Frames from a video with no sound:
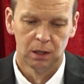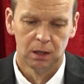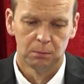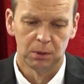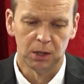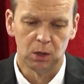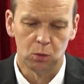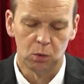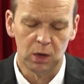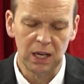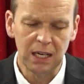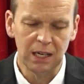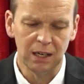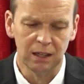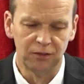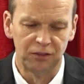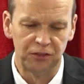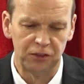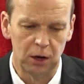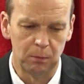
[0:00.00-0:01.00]
But
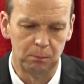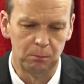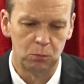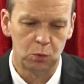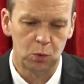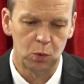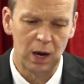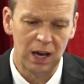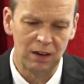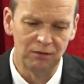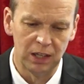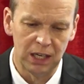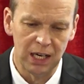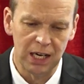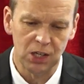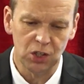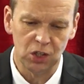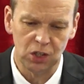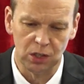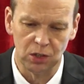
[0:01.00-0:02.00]
reading from
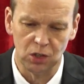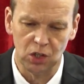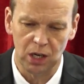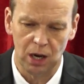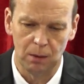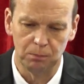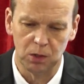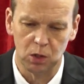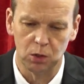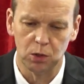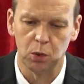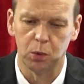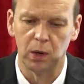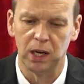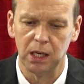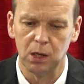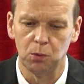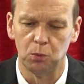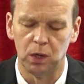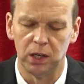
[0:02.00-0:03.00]
Revelation chapter
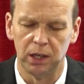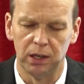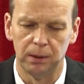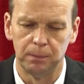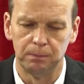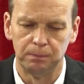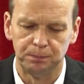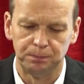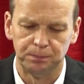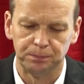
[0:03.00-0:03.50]
21,